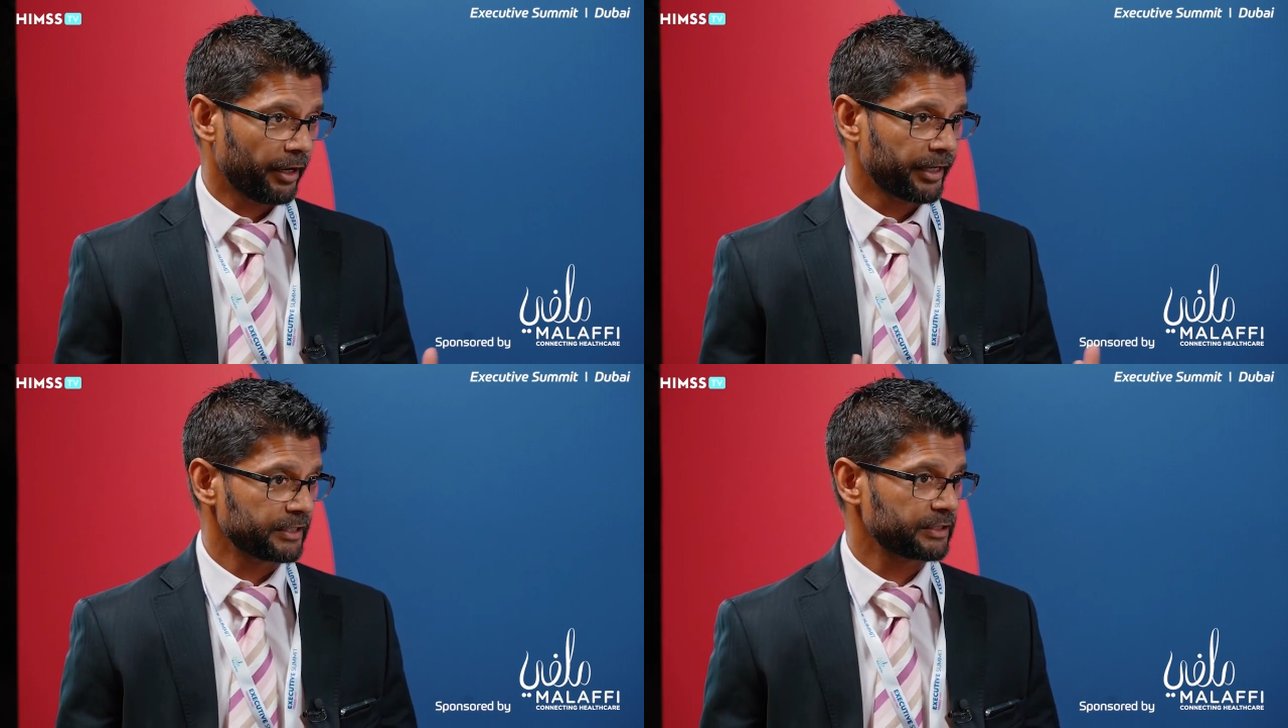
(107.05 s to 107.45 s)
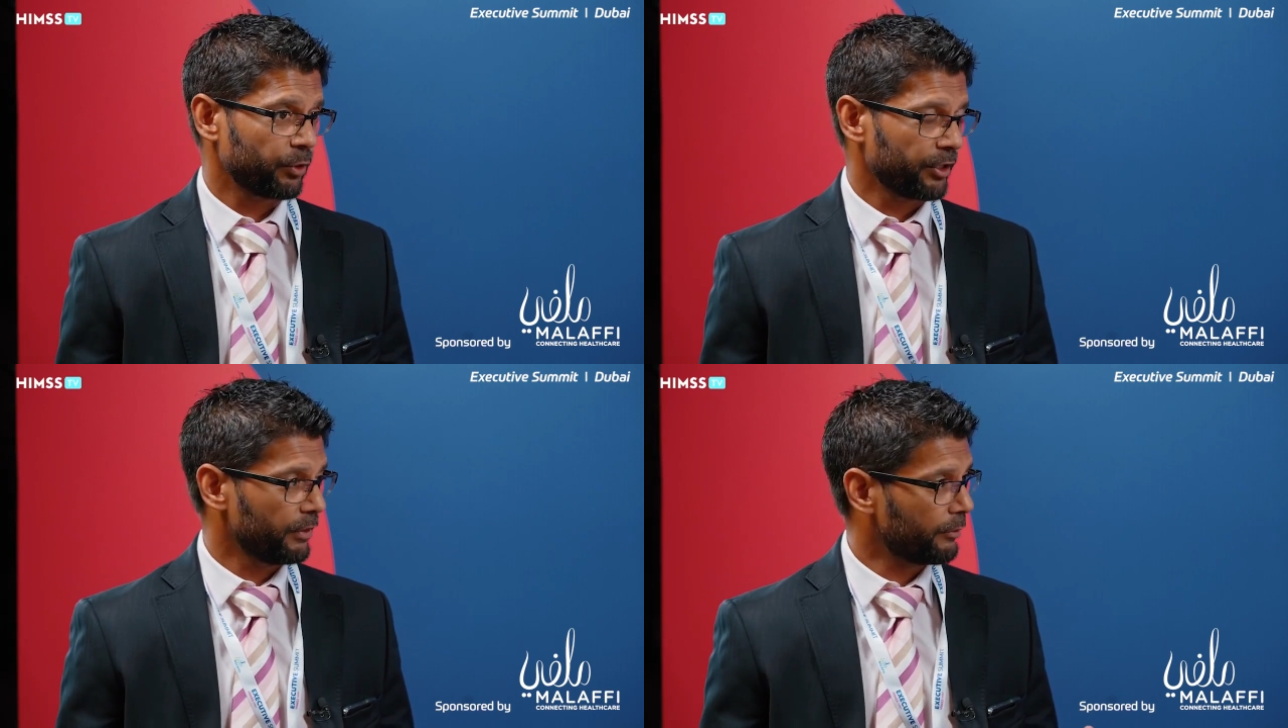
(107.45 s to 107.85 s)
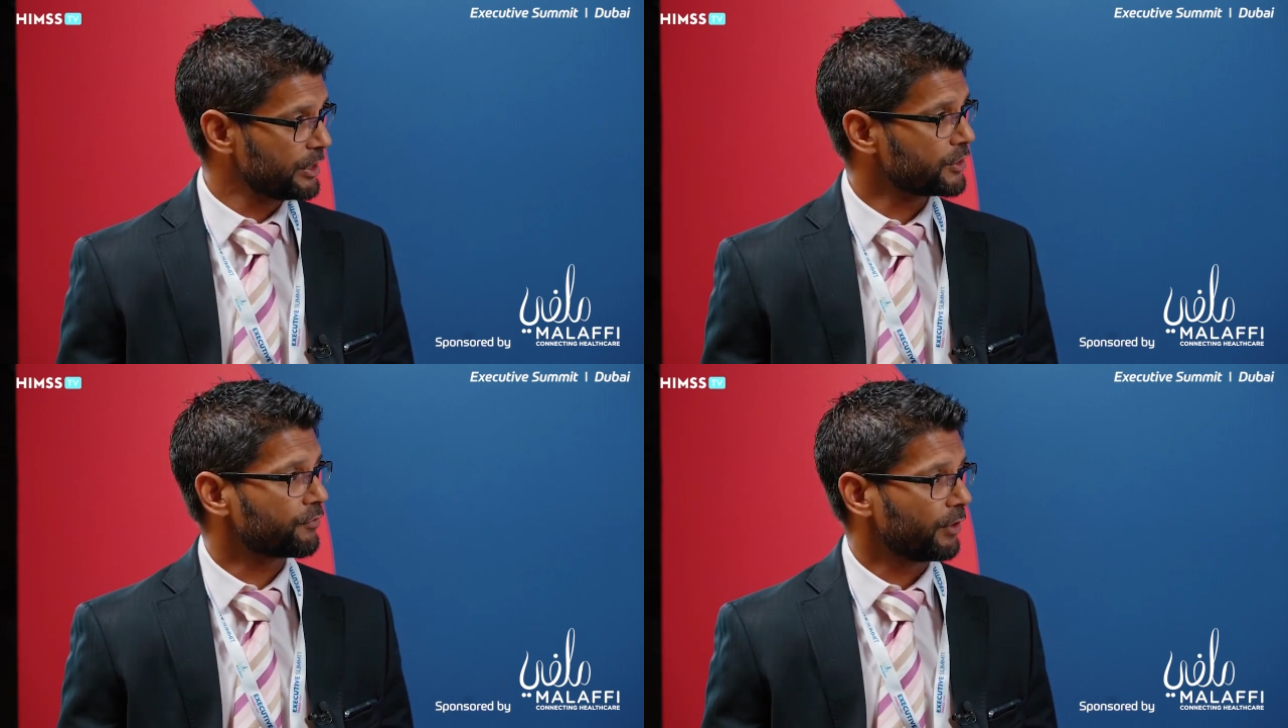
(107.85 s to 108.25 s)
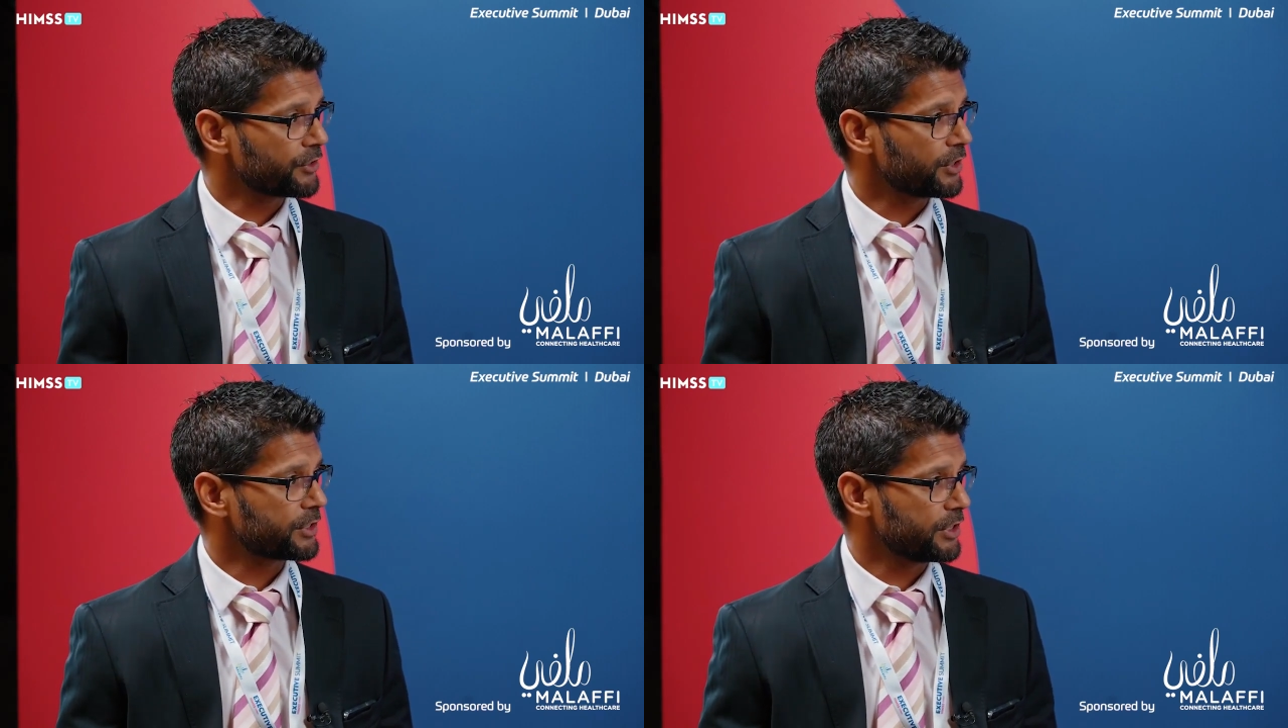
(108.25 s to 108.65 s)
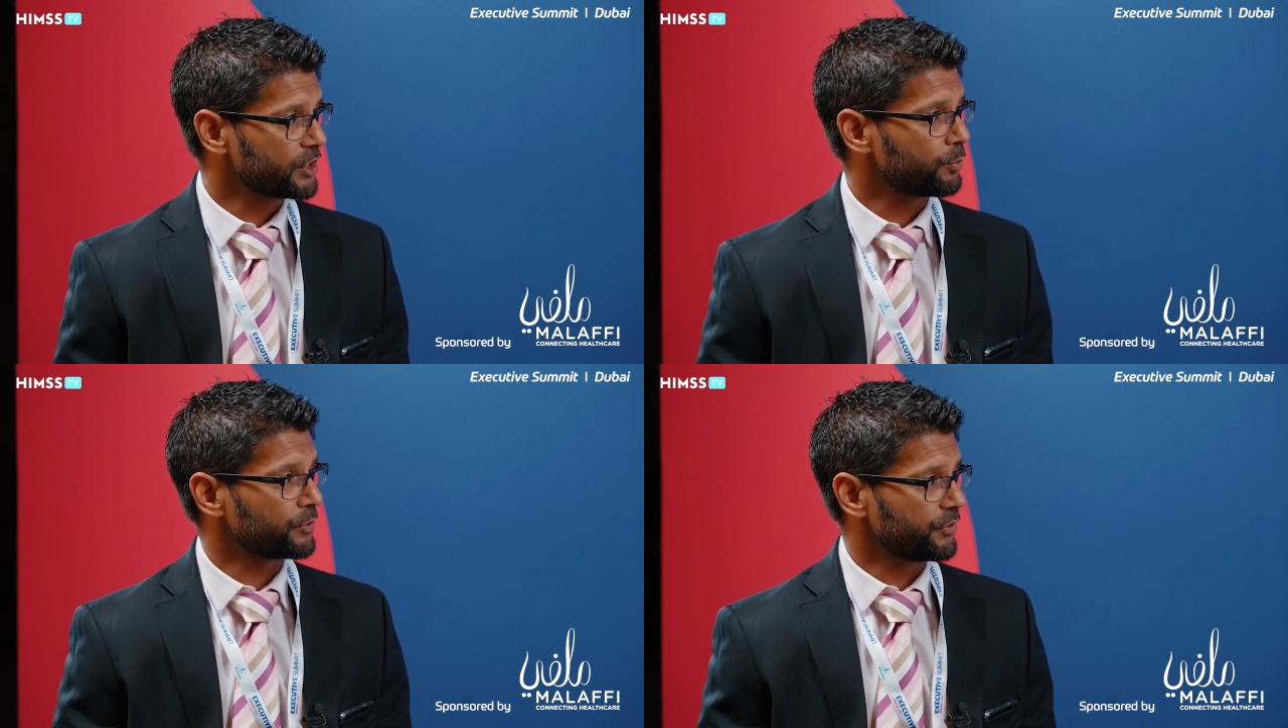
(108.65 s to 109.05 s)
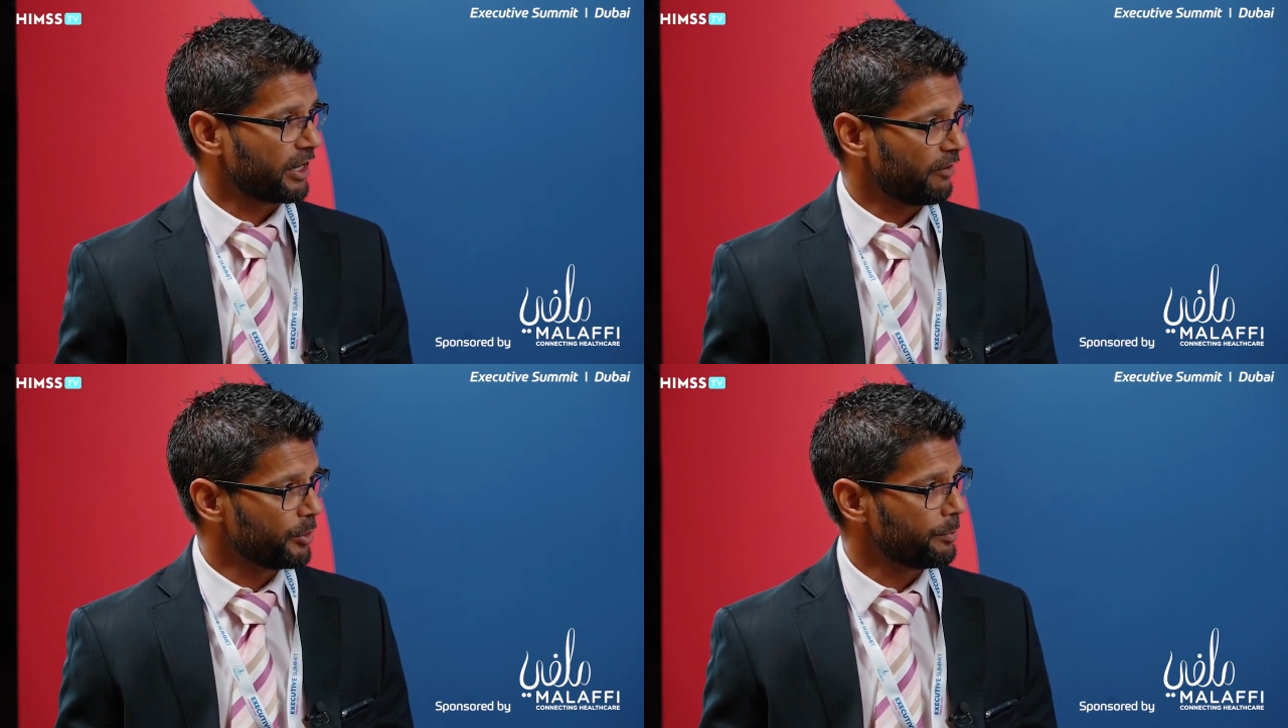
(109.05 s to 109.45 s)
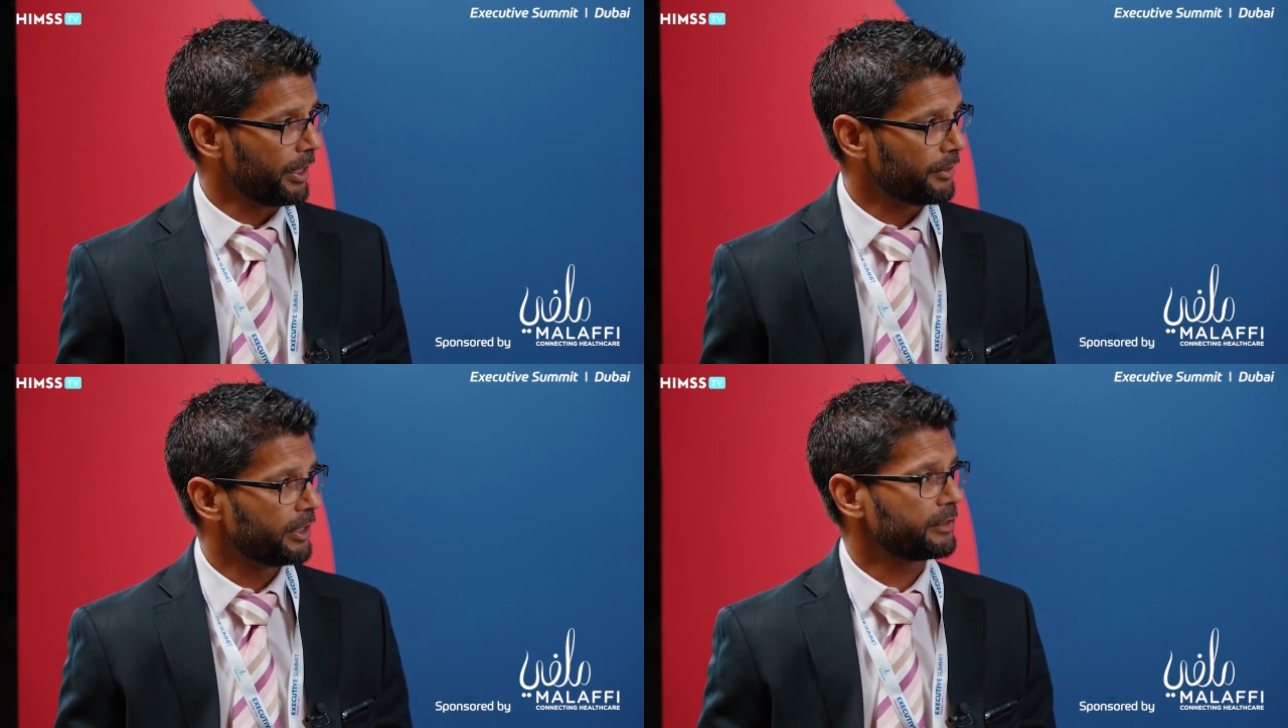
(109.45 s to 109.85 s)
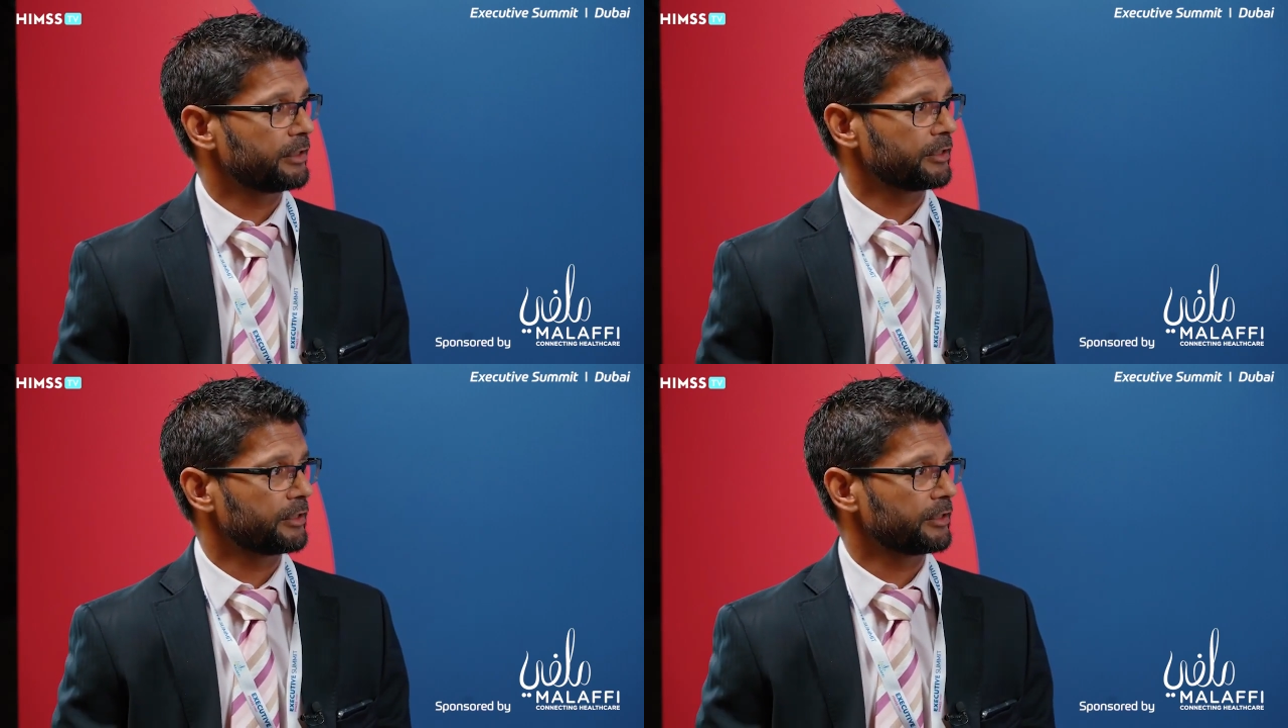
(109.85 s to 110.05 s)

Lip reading: I guess, one of the reasons for our success was the government mandate.